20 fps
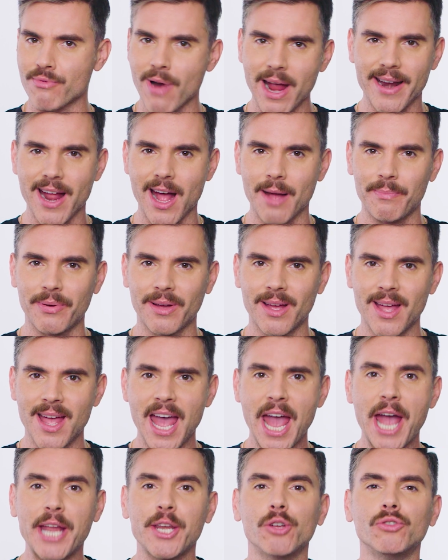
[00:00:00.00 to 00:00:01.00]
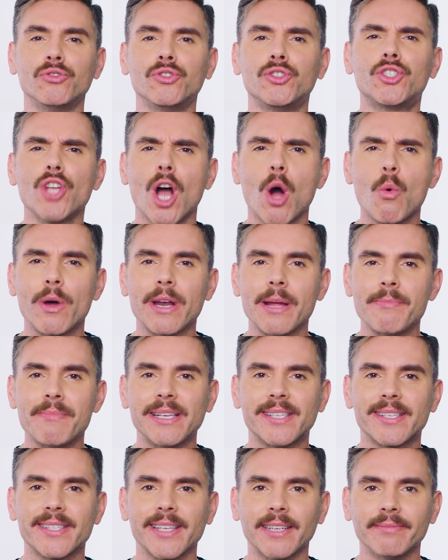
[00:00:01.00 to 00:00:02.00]
right up and you don't want to
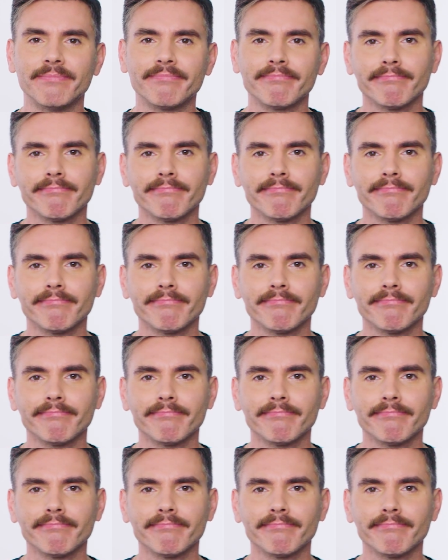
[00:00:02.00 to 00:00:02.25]
miss it.